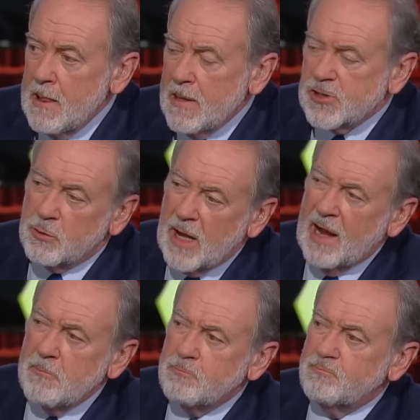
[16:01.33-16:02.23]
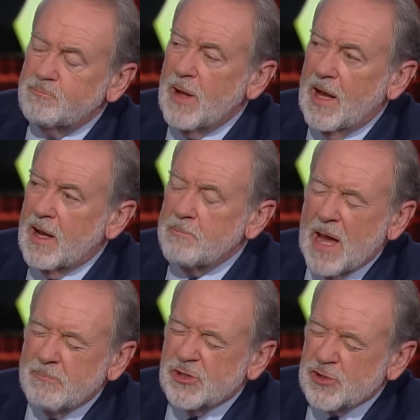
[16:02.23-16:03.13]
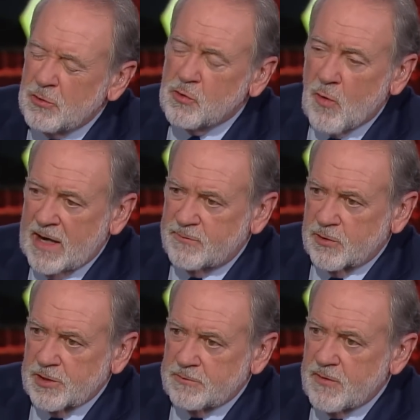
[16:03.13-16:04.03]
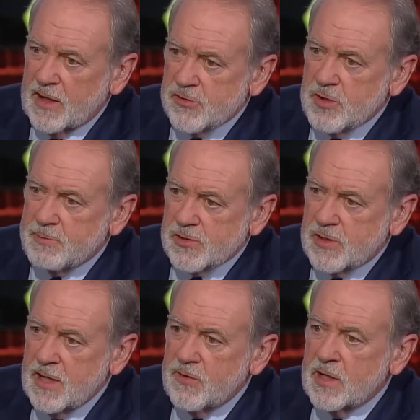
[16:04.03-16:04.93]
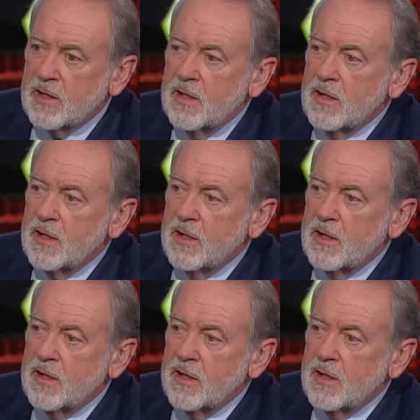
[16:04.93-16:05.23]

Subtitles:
So I am so grateful that Fellowship is giving